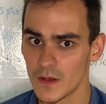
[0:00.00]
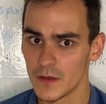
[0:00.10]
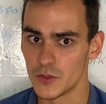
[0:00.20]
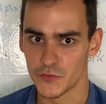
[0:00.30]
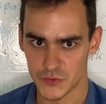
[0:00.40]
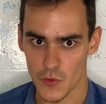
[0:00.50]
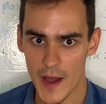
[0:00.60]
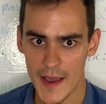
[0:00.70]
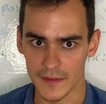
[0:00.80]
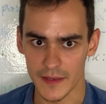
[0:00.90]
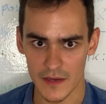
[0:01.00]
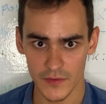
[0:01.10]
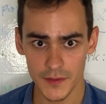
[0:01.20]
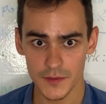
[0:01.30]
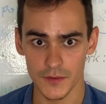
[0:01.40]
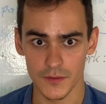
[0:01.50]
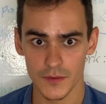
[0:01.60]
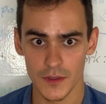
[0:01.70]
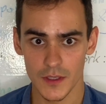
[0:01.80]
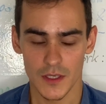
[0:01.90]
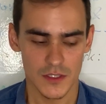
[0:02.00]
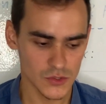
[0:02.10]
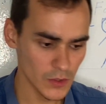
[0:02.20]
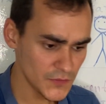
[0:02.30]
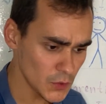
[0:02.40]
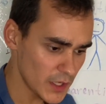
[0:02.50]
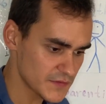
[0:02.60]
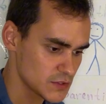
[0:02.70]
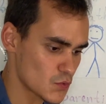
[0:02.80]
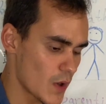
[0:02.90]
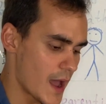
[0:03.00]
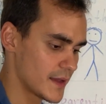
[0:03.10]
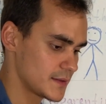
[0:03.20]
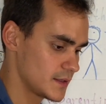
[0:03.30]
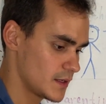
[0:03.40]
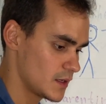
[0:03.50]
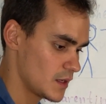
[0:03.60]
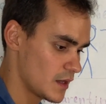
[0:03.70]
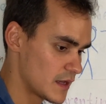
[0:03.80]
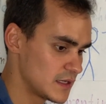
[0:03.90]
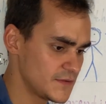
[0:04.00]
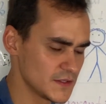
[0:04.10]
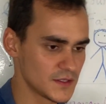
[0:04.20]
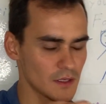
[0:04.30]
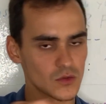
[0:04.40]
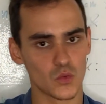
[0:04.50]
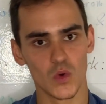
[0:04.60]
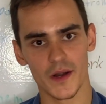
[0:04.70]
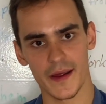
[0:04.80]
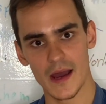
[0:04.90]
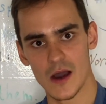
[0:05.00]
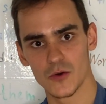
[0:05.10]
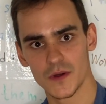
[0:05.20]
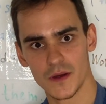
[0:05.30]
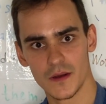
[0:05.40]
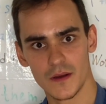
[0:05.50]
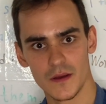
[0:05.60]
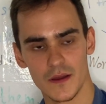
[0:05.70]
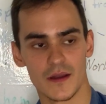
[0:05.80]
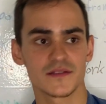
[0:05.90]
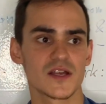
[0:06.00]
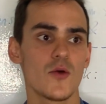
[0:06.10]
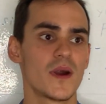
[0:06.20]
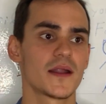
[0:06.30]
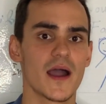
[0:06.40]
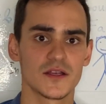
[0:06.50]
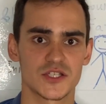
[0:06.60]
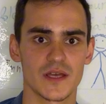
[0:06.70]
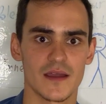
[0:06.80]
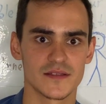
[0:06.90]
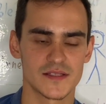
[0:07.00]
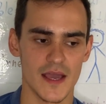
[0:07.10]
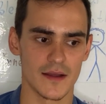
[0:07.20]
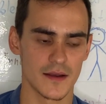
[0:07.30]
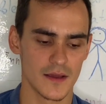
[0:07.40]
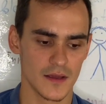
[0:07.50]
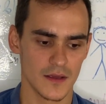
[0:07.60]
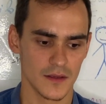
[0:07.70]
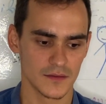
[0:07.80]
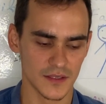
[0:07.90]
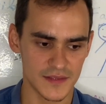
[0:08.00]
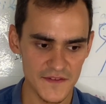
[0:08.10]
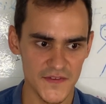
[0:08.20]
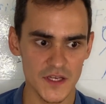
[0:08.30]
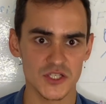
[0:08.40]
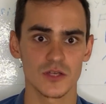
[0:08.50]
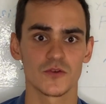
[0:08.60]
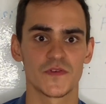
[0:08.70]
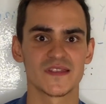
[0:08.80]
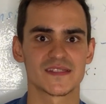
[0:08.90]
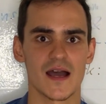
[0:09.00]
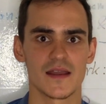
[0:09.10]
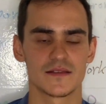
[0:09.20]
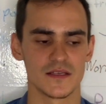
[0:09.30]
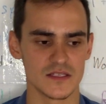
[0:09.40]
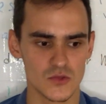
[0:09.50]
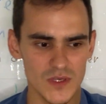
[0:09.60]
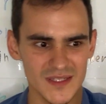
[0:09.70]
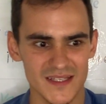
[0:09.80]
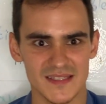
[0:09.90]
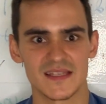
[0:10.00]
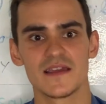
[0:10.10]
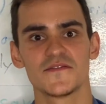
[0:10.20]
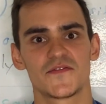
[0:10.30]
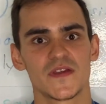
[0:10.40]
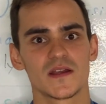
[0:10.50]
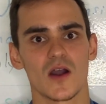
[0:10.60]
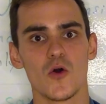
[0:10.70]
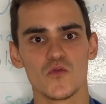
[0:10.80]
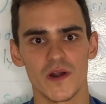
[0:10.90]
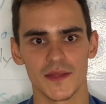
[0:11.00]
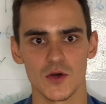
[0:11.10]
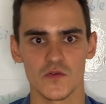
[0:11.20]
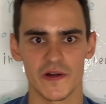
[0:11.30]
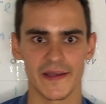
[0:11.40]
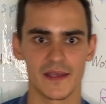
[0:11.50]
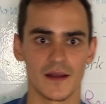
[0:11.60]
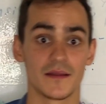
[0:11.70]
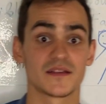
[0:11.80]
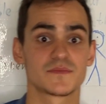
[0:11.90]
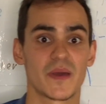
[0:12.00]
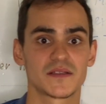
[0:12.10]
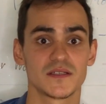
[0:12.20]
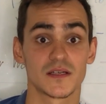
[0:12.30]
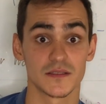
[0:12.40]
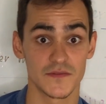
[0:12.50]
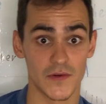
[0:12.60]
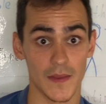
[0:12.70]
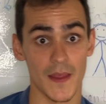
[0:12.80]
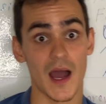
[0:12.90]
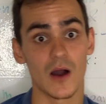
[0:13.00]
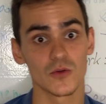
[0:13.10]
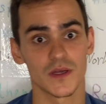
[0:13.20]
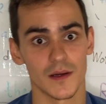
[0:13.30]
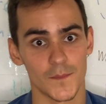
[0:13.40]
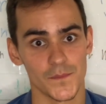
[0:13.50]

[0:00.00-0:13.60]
You've tried, haven't you? So if you have tried, and if it didn't work out, and as Albert Einstein said, the definition of insanity is doing the same thing over and over again and expecting a different outcome.